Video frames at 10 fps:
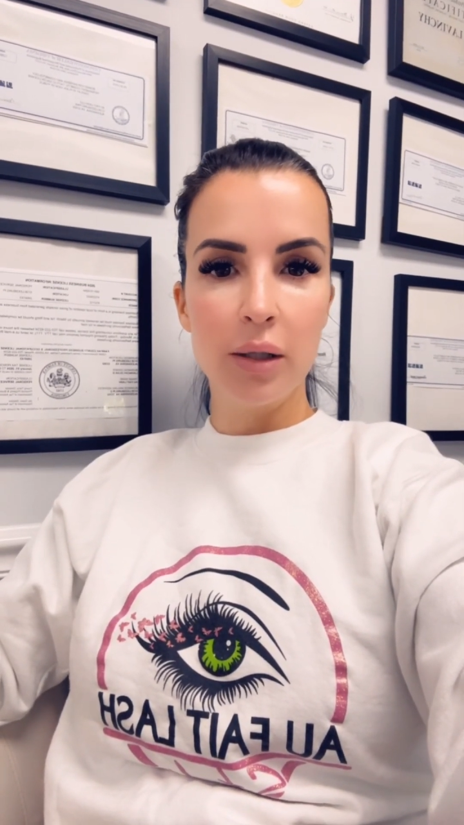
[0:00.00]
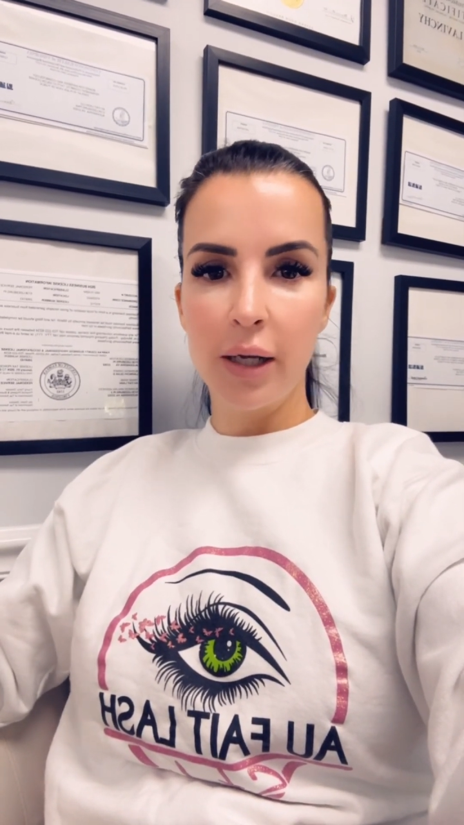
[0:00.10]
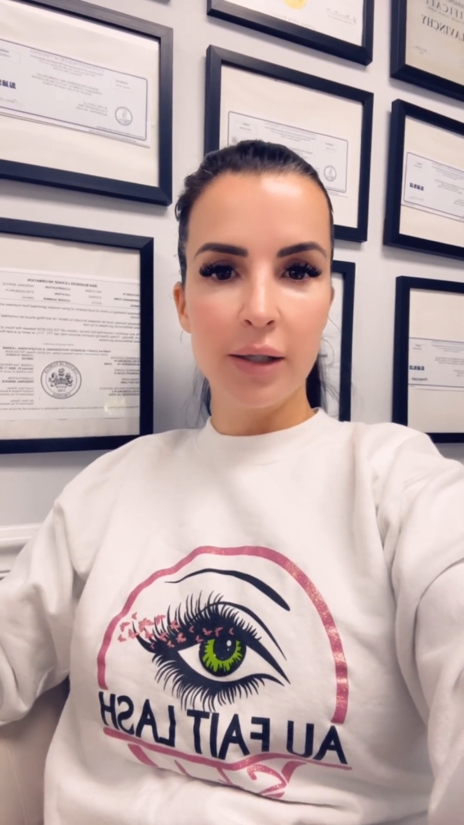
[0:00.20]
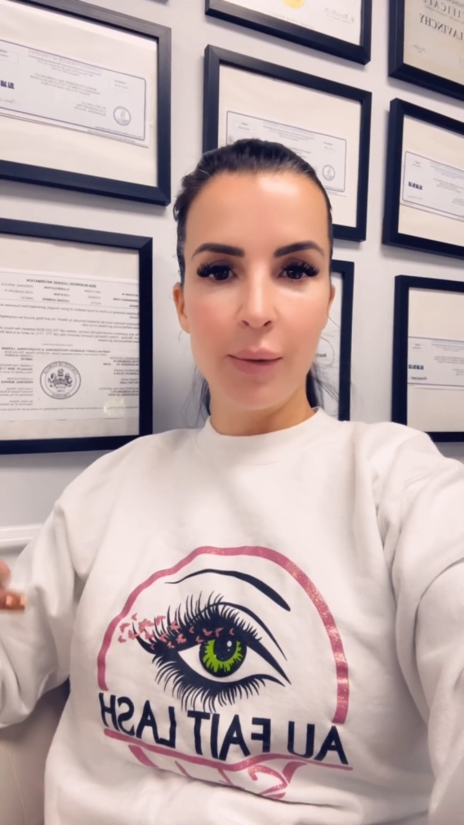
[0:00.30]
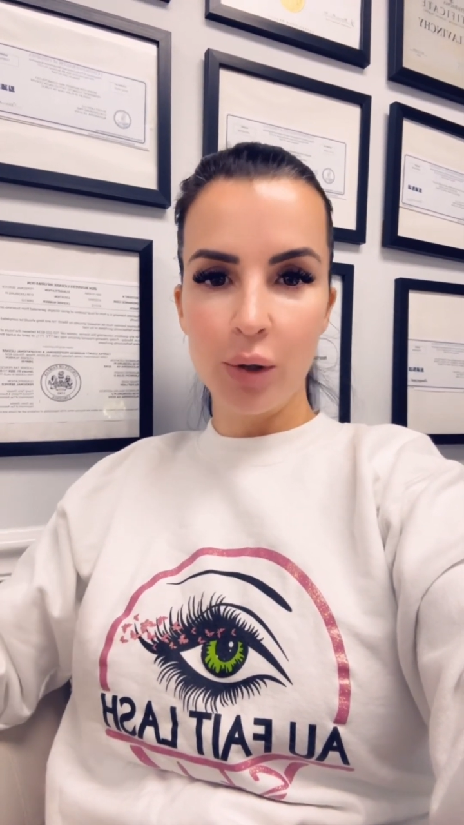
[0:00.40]

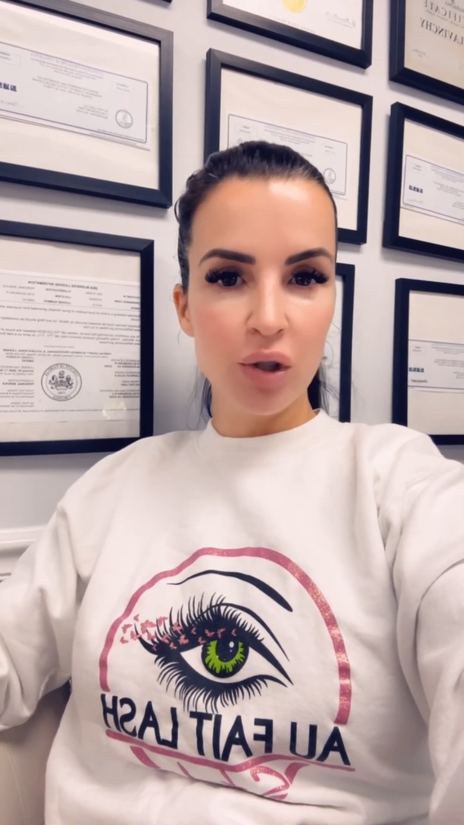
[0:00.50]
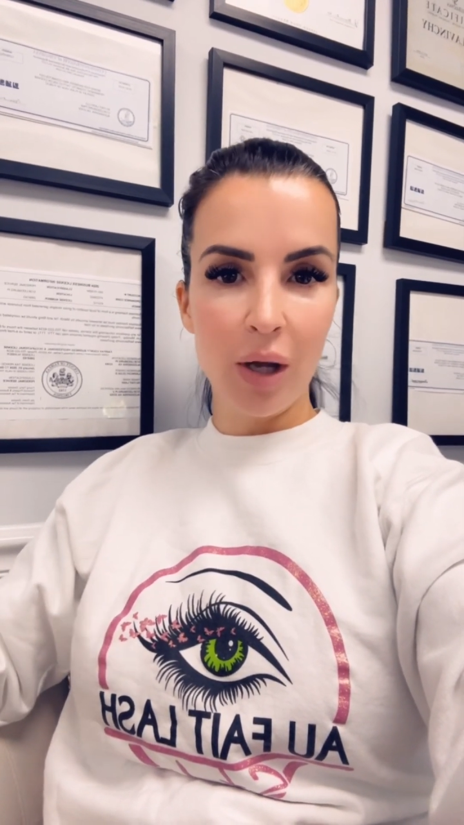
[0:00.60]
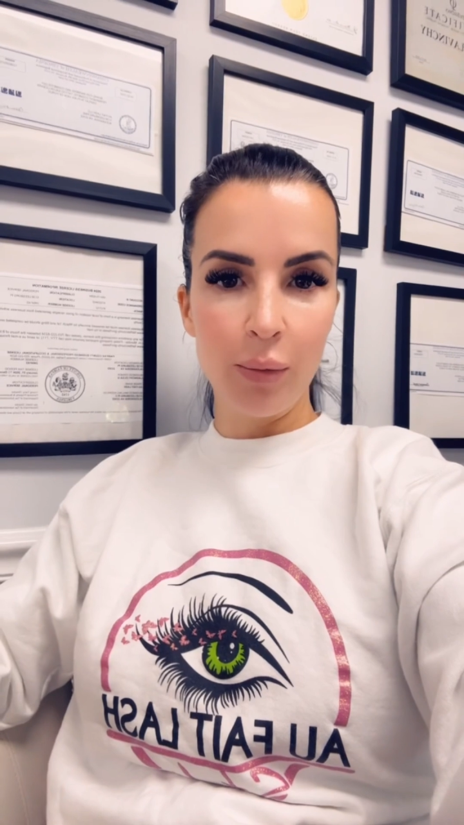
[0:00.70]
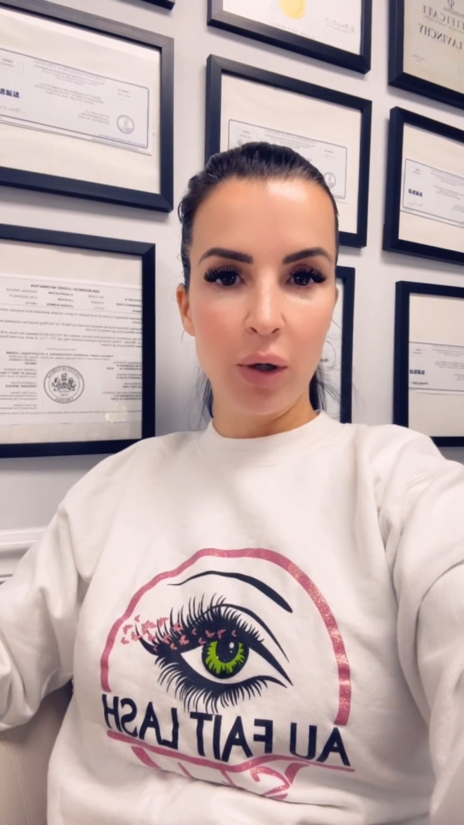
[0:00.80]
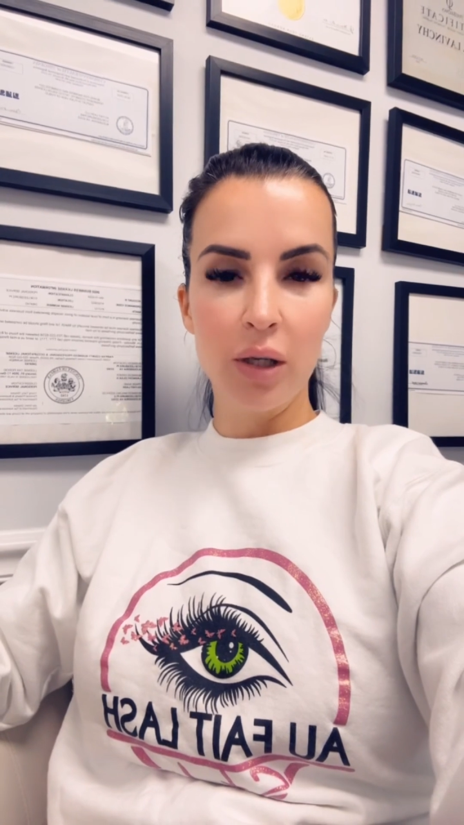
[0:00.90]
That's how much
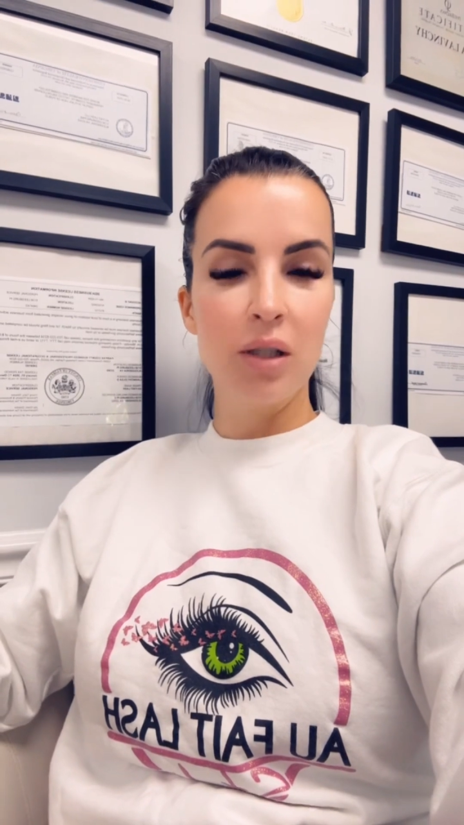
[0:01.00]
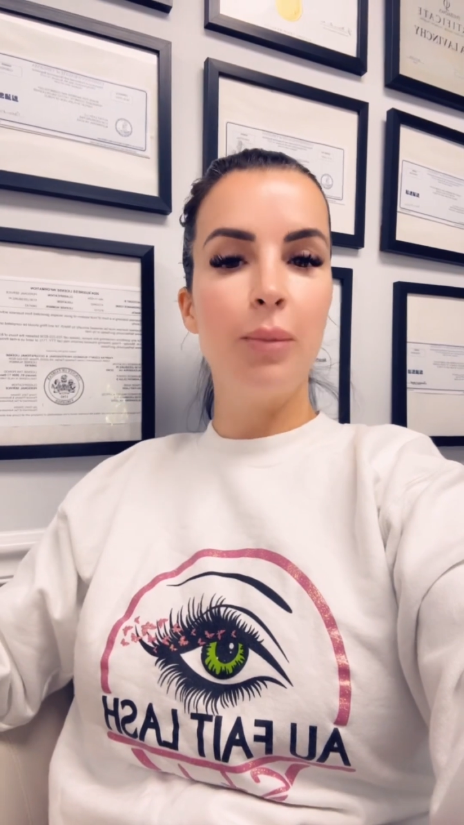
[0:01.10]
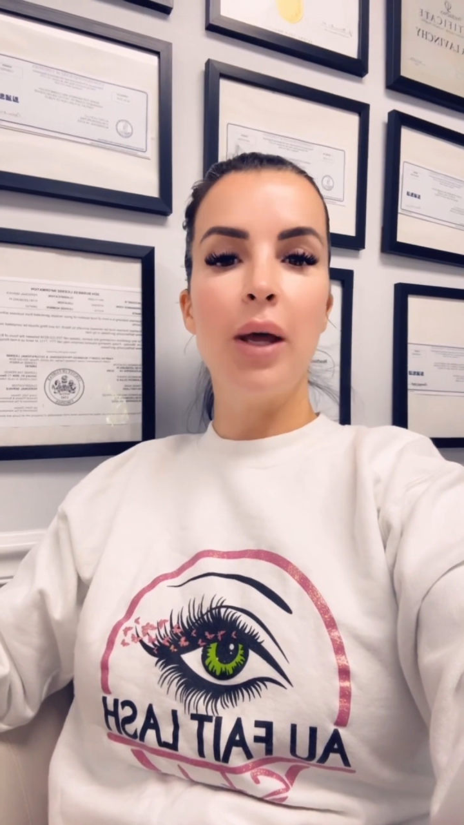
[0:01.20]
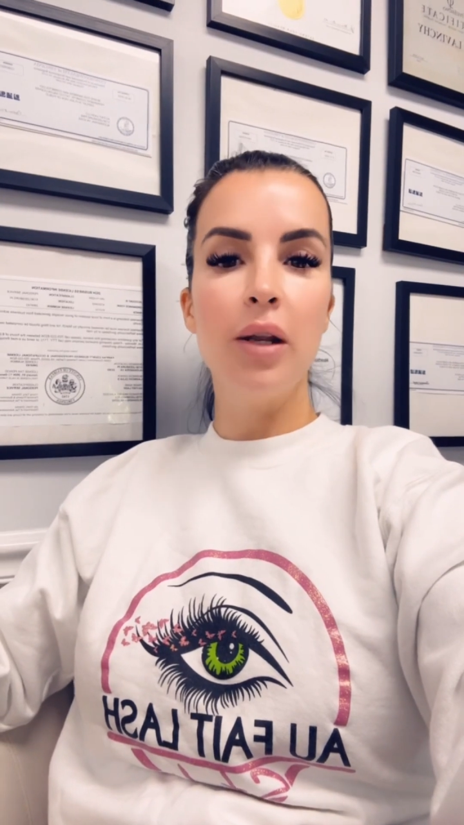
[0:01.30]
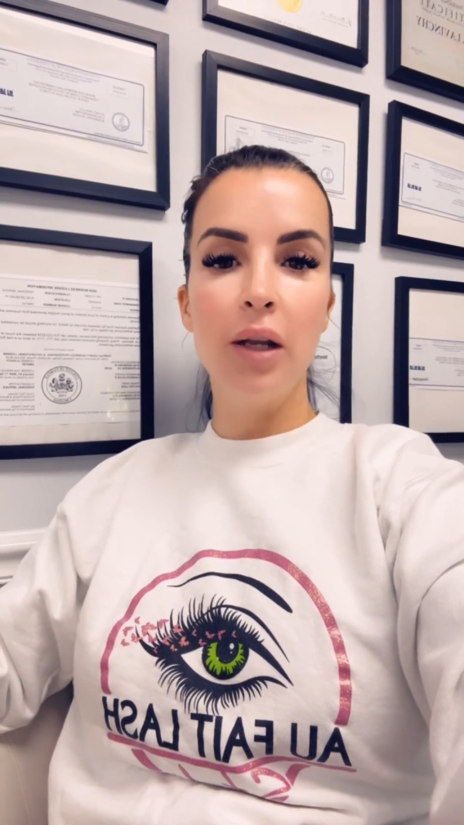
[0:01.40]
time you're going to
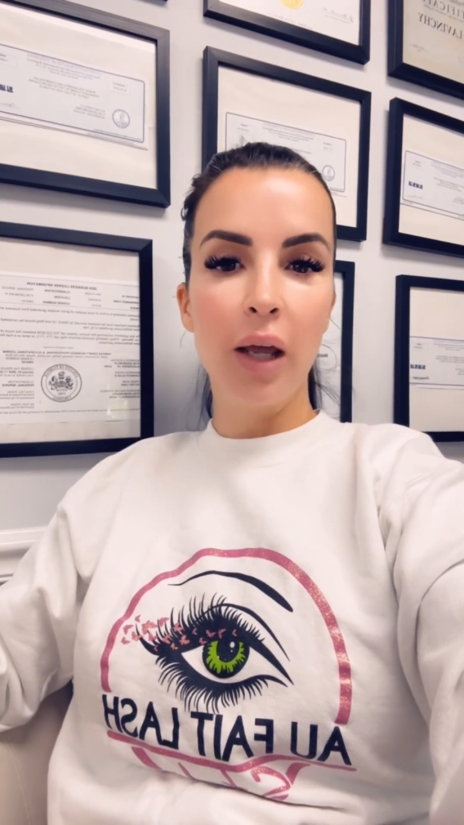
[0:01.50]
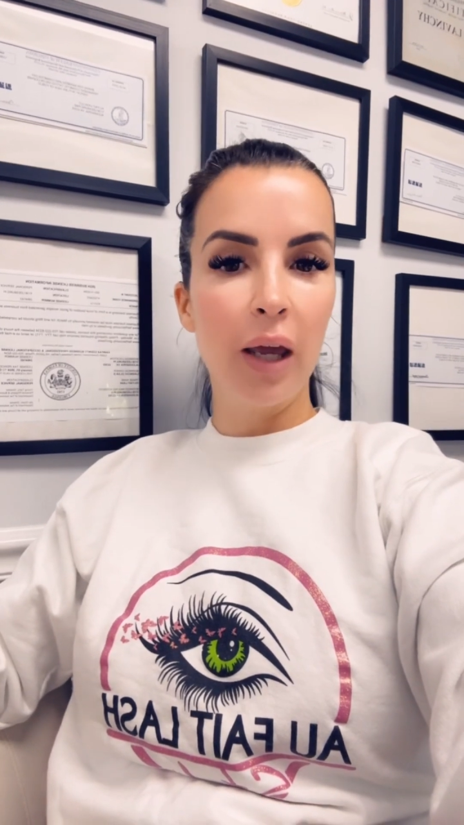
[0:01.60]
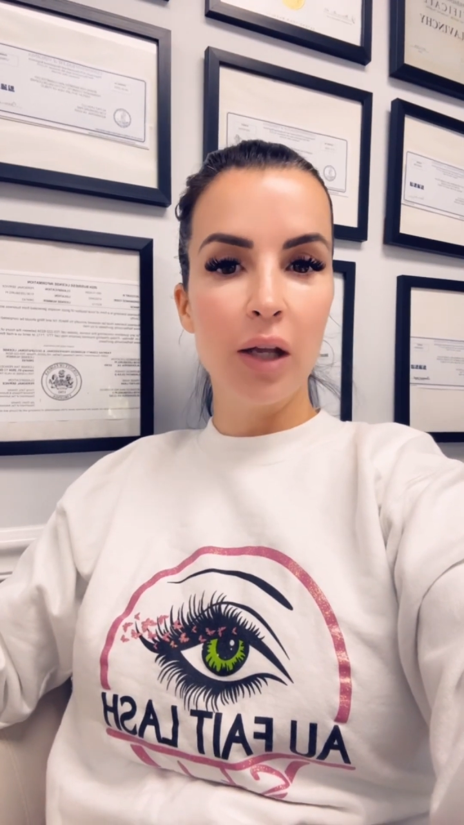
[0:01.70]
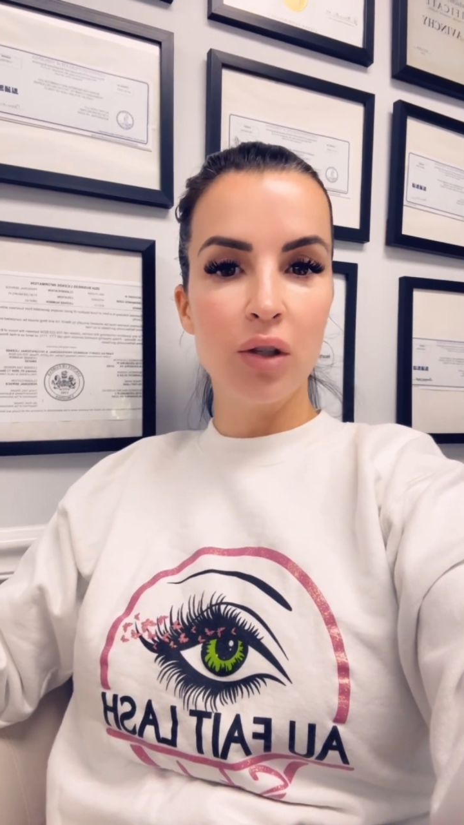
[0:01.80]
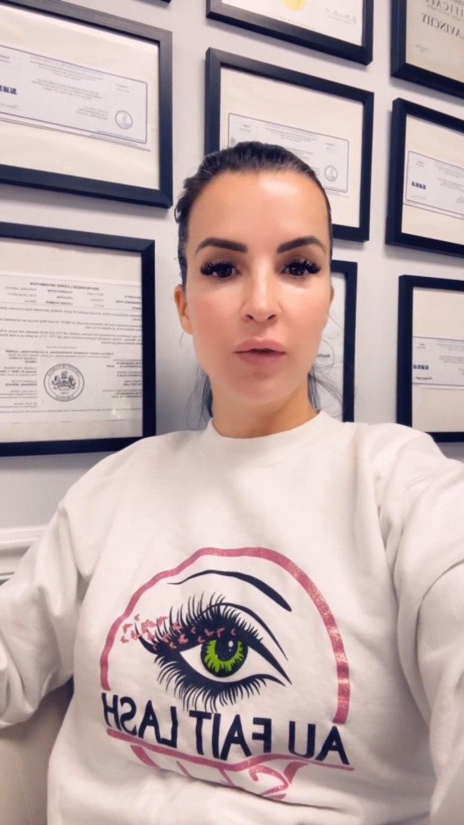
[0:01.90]
spend in the hands